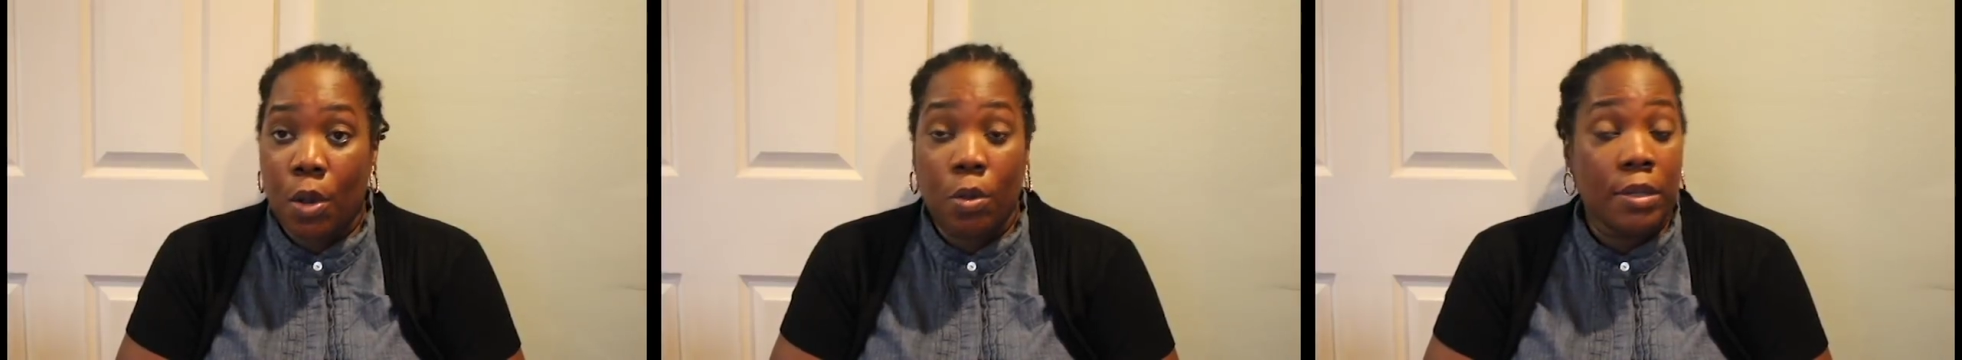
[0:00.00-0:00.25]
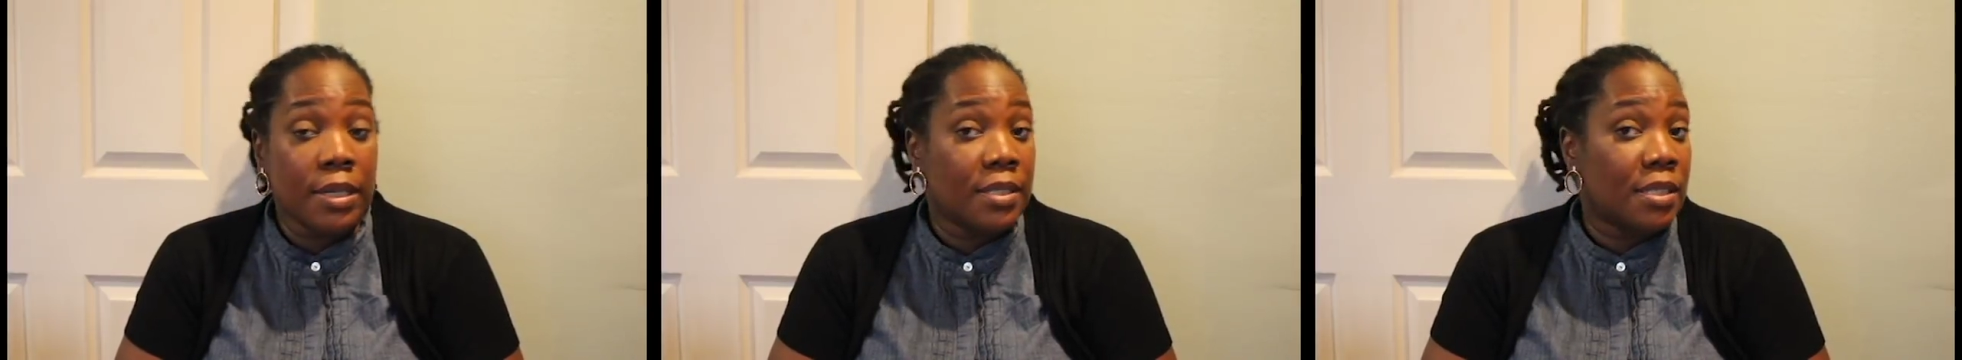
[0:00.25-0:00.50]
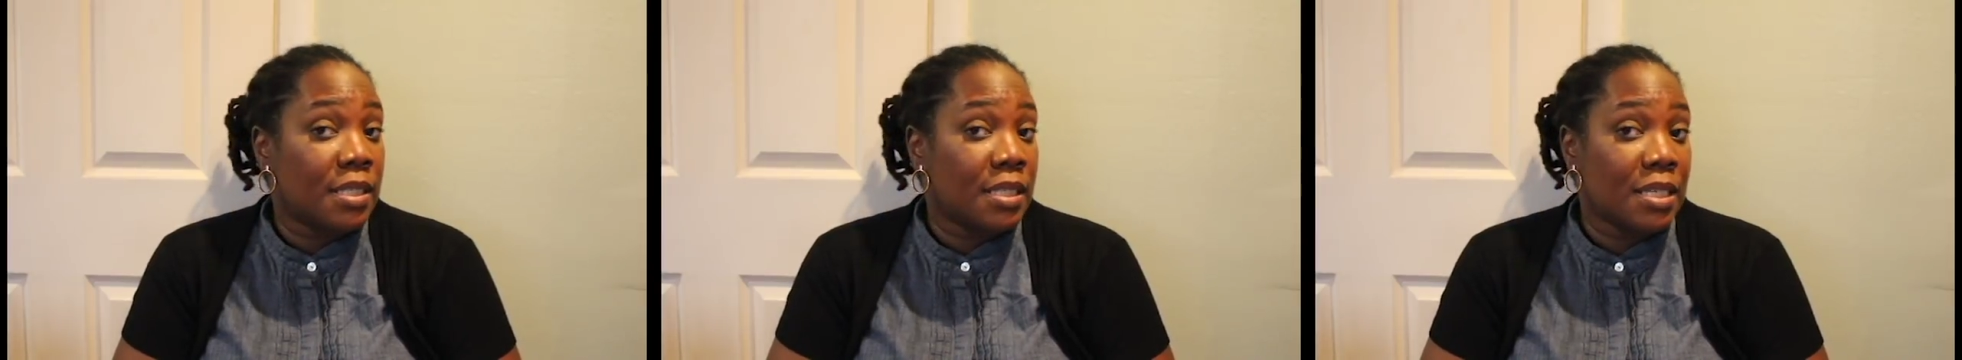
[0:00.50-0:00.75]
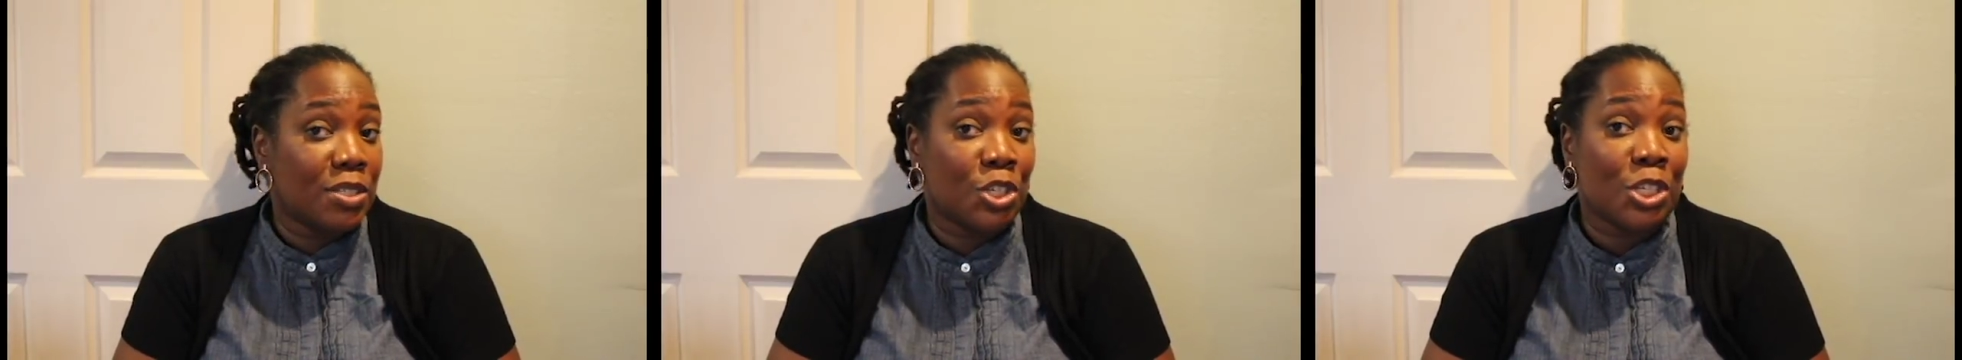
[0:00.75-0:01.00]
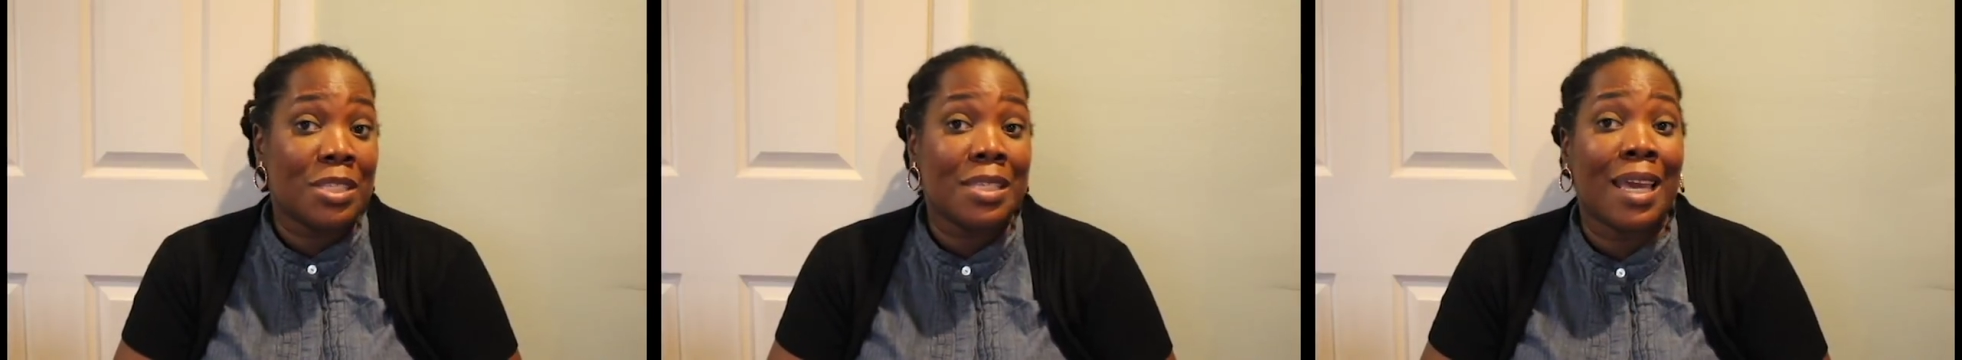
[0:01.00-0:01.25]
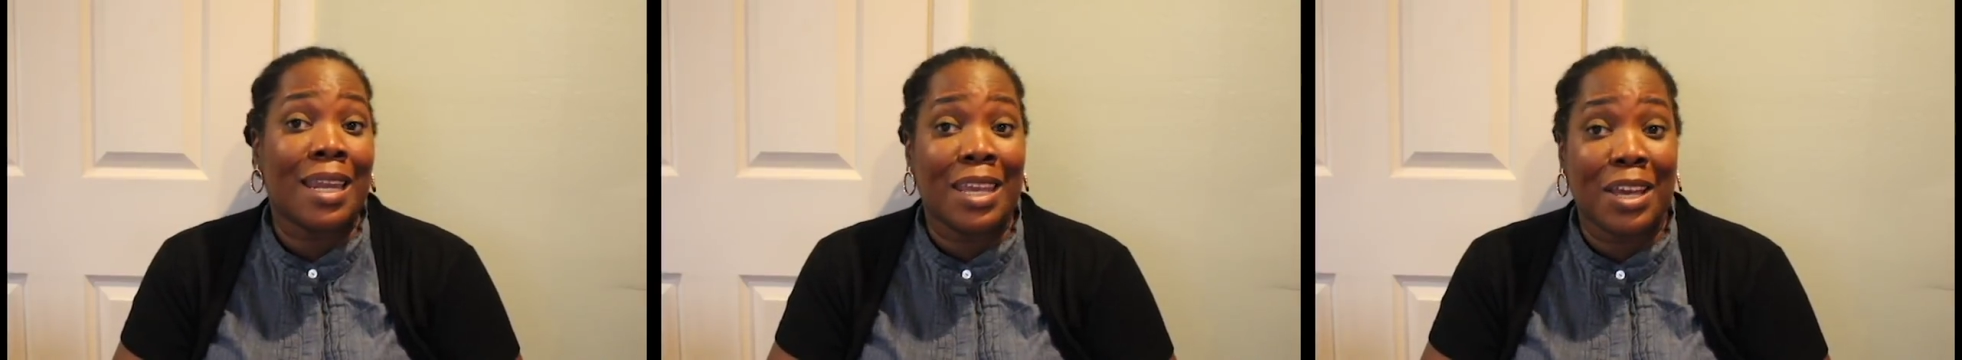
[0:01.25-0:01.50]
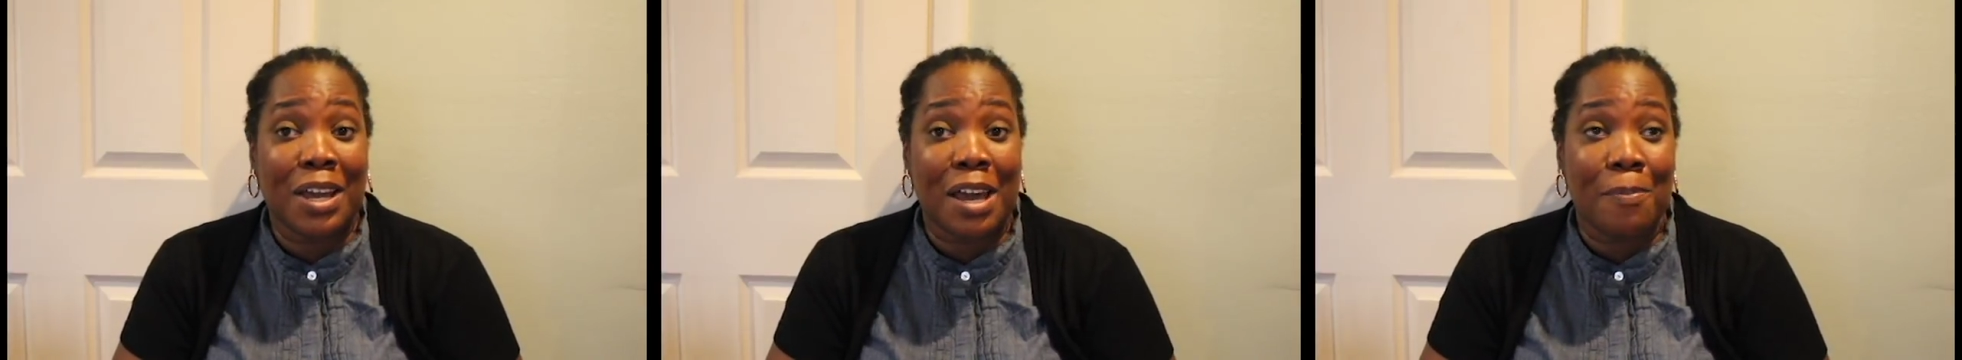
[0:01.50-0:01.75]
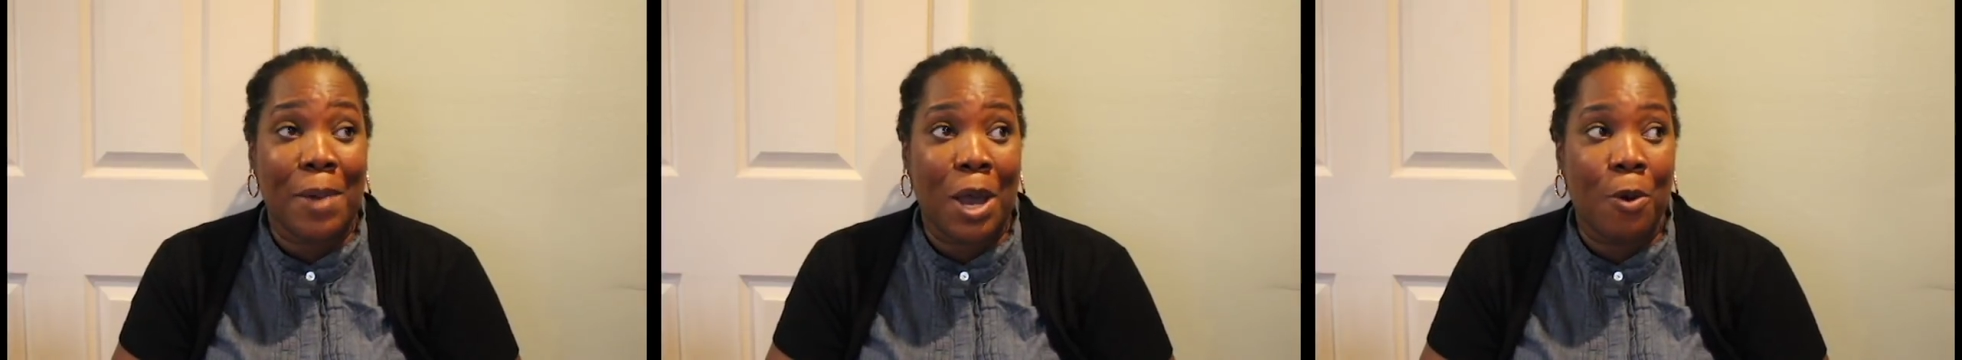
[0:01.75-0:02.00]
only to see Jasenia
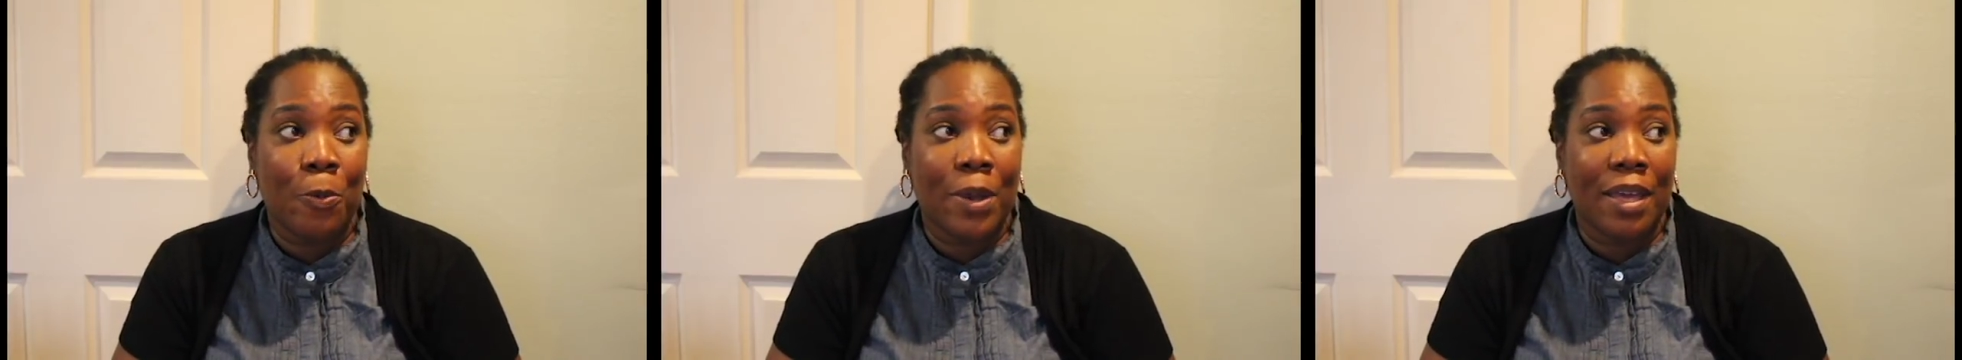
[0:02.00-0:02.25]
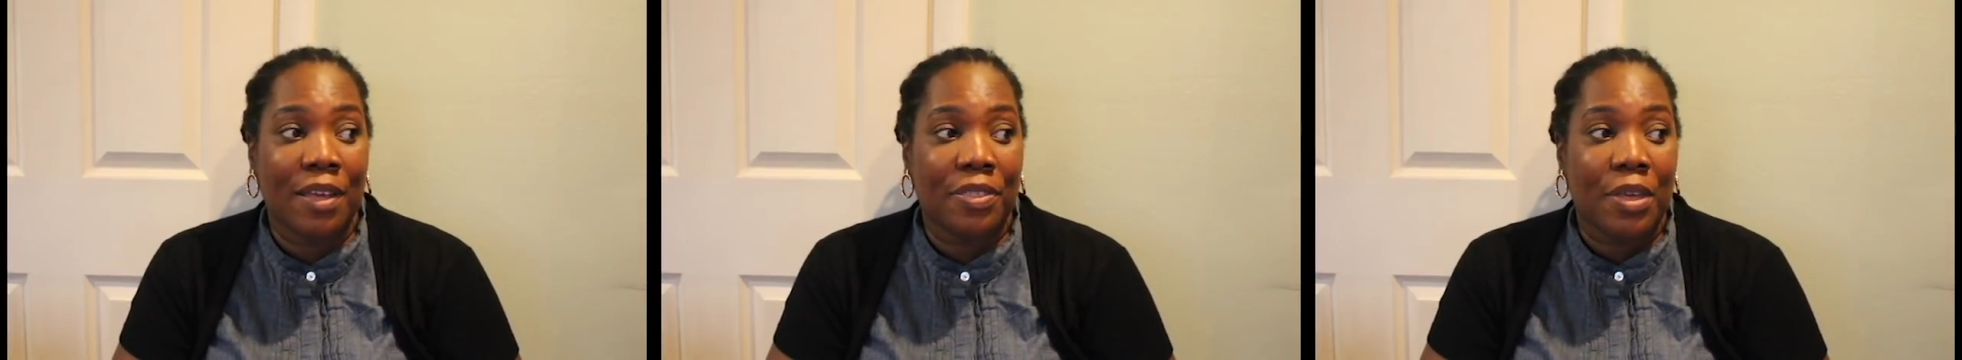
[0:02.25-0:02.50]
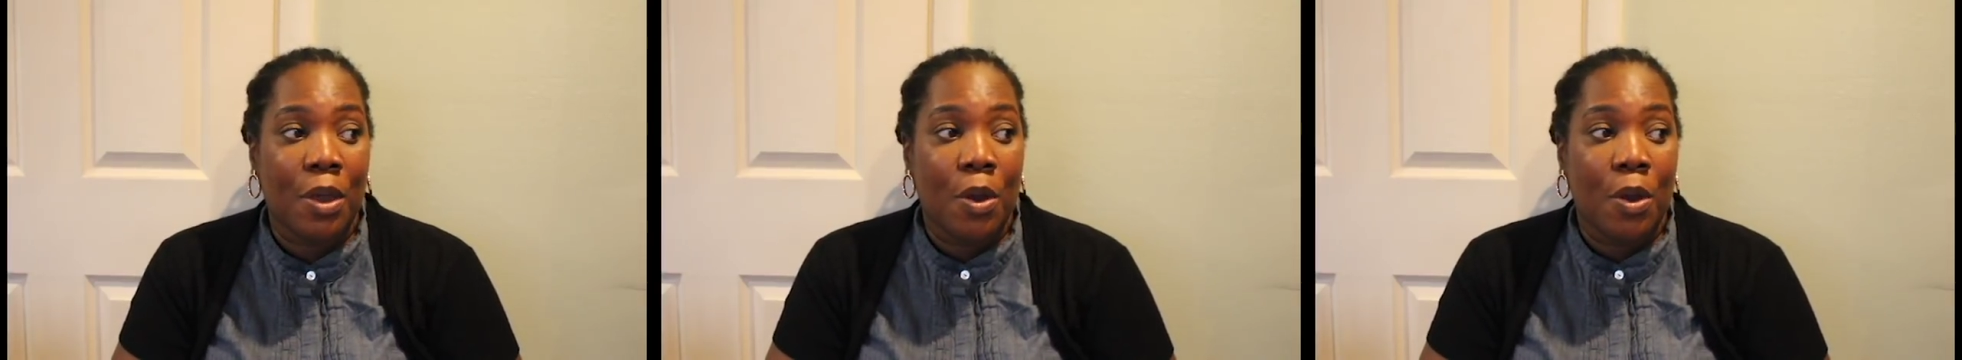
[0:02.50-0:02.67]
come out with